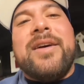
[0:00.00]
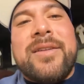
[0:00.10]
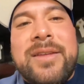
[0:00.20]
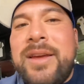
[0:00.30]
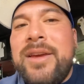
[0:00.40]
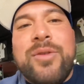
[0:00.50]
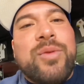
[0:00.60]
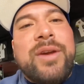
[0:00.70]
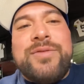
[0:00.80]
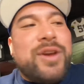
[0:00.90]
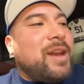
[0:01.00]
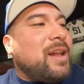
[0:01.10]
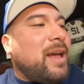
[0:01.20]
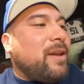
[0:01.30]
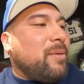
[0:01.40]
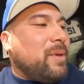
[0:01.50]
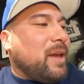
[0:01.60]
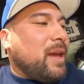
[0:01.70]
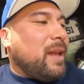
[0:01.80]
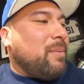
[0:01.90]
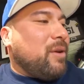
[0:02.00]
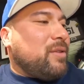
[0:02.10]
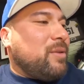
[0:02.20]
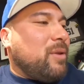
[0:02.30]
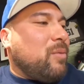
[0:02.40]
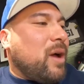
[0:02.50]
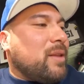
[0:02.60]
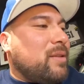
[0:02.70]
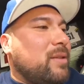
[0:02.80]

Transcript: See, Reef trying to clown on me again. Let me go see what he wants.